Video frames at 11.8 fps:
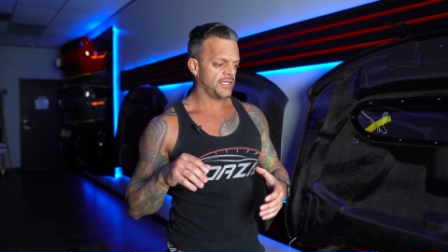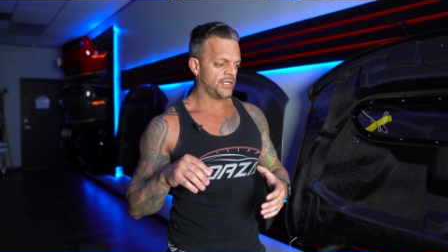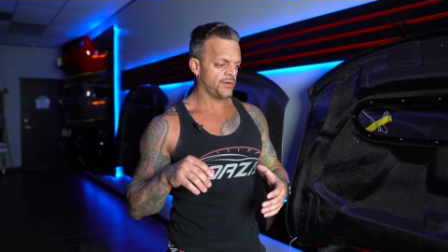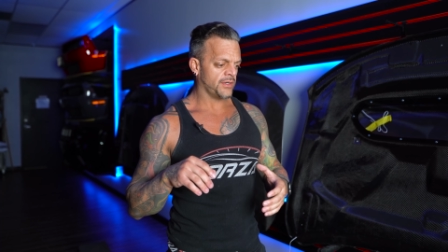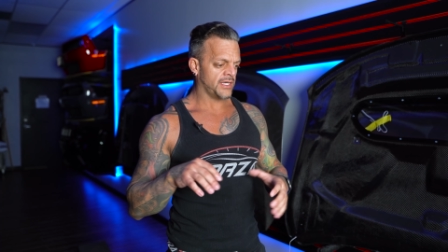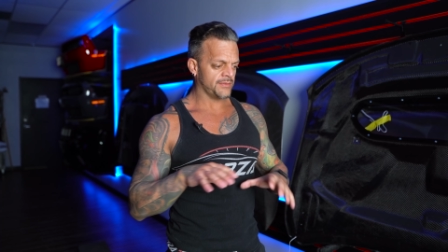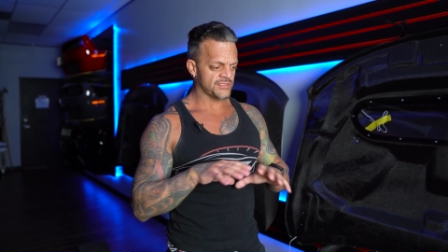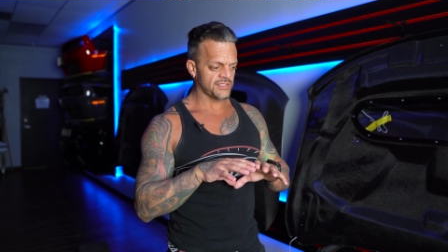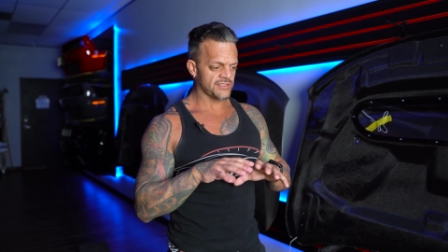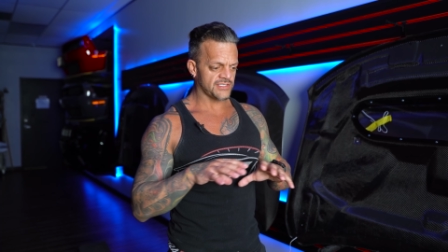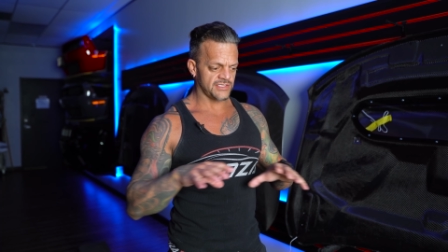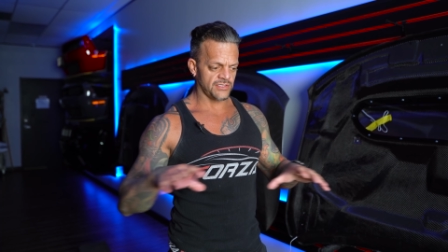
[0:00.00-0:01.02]
you know, um,
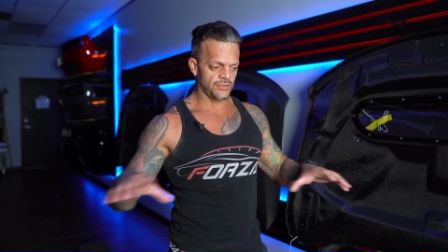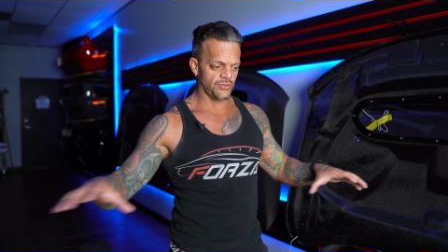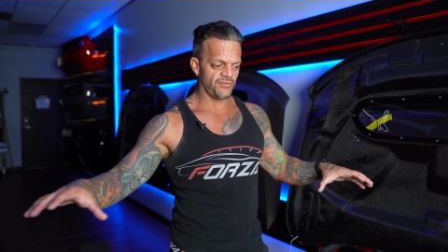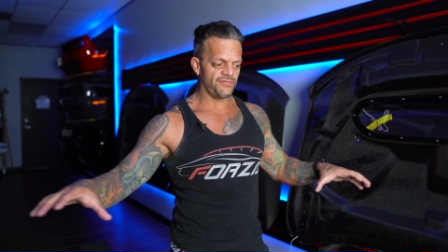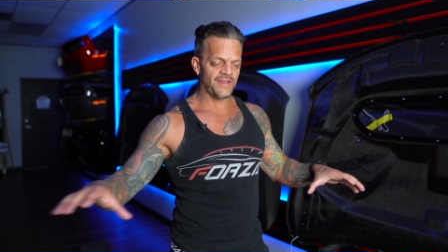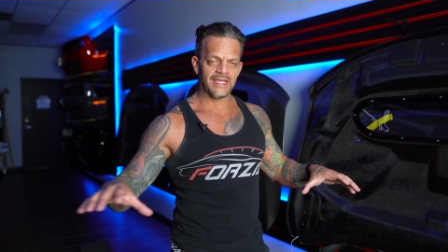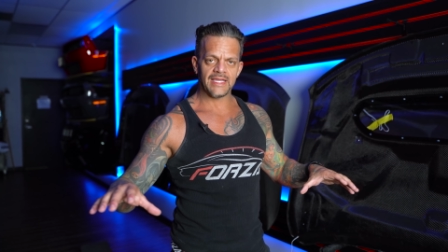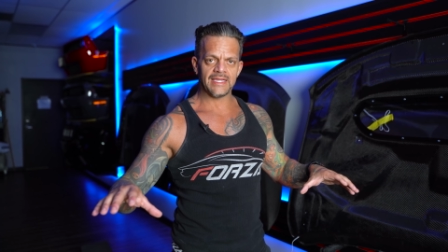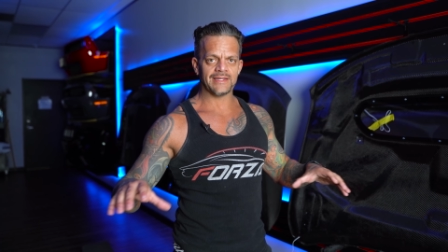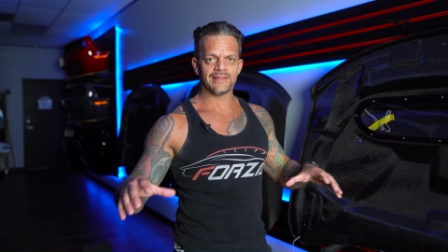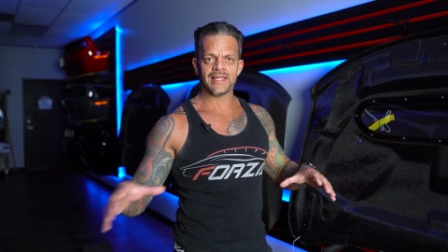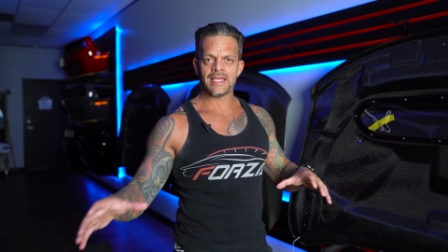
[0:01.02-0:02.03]
starts to
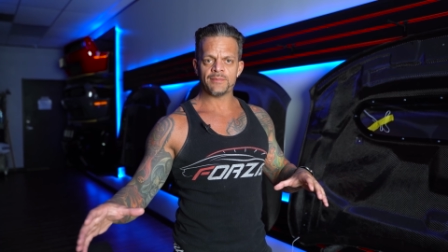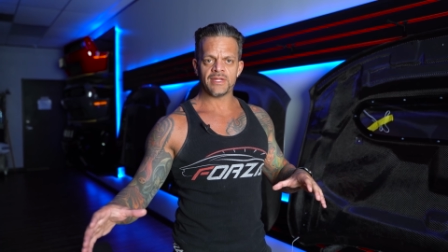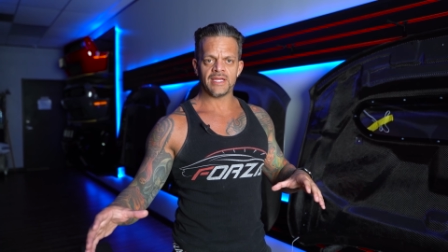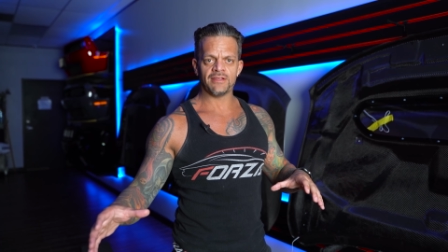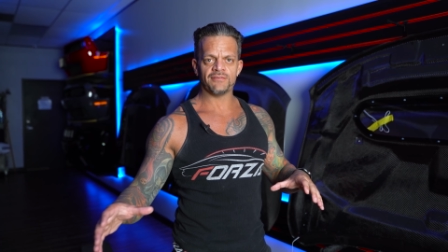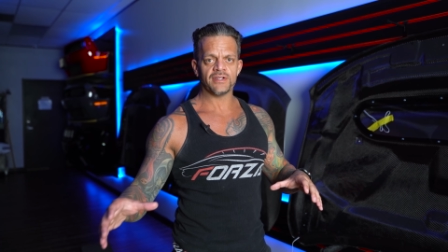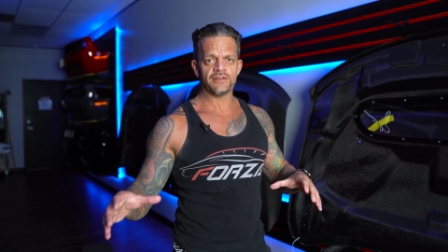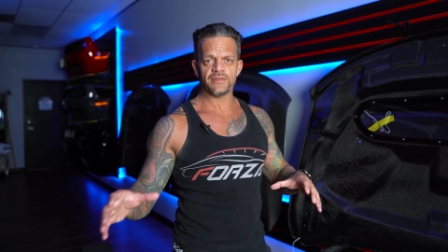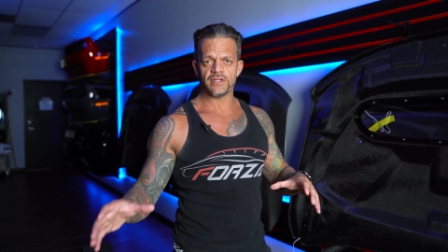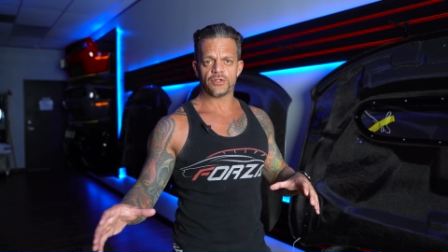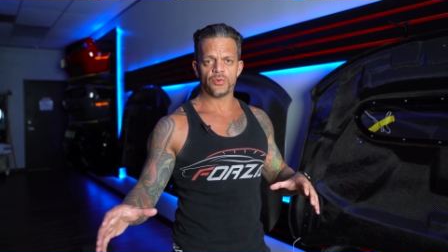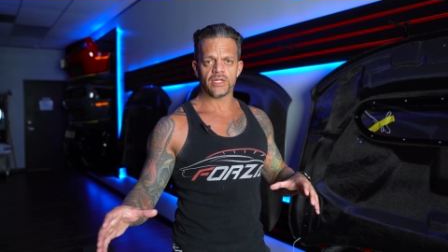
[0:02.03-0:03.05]
fade and laminate very,
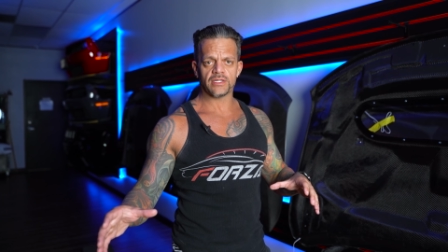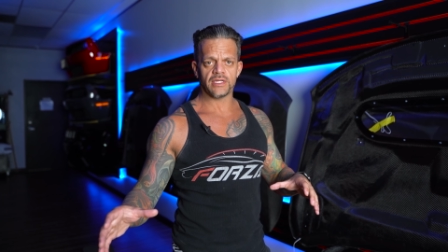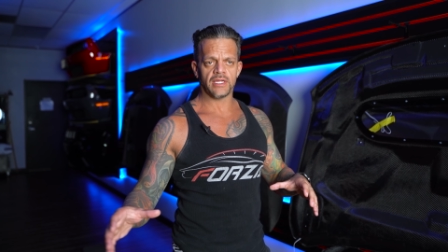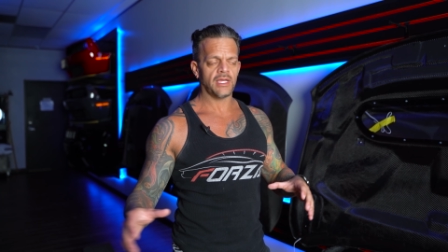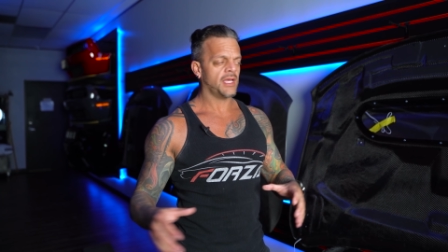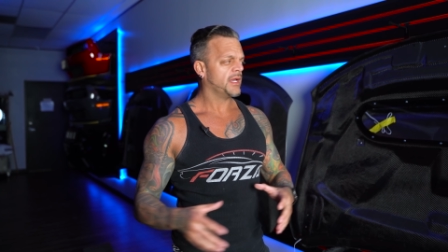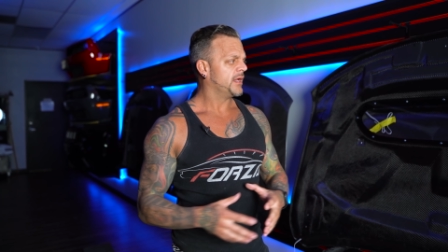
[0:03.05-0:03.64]
very quickly.